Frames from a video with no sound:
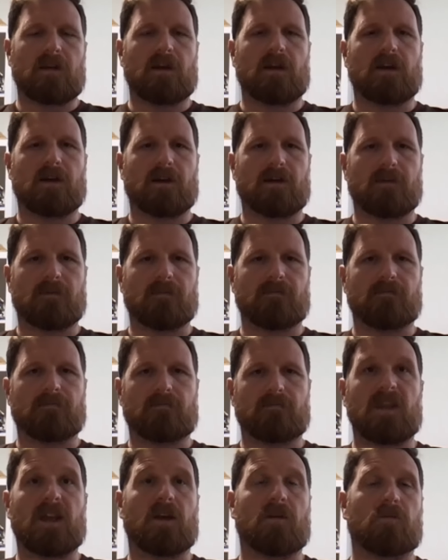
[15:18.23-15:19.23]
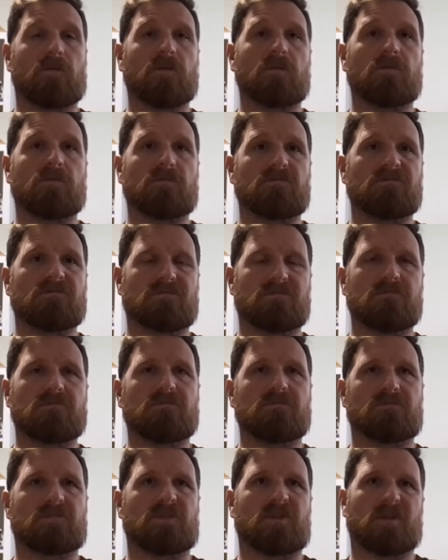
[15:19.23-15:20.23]
Will
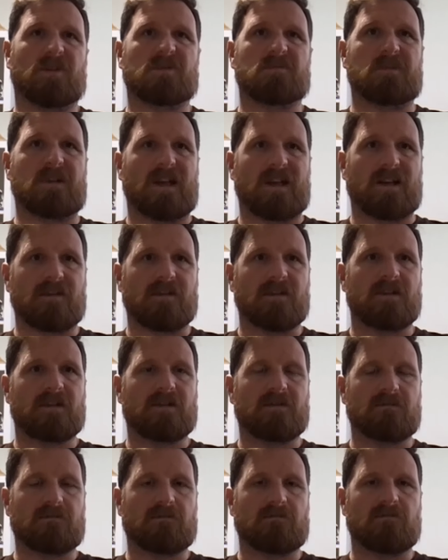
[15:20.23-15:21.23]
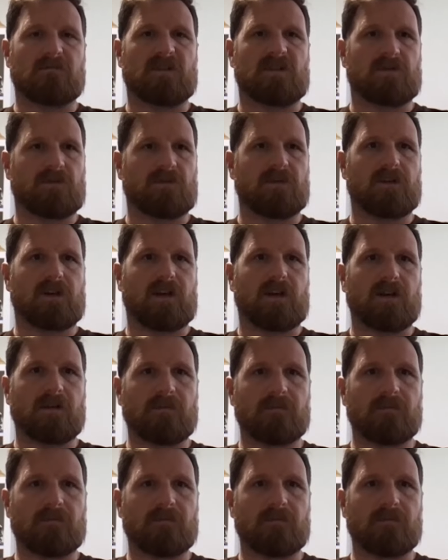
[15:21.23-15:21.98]
pretty much be under this scrutiny.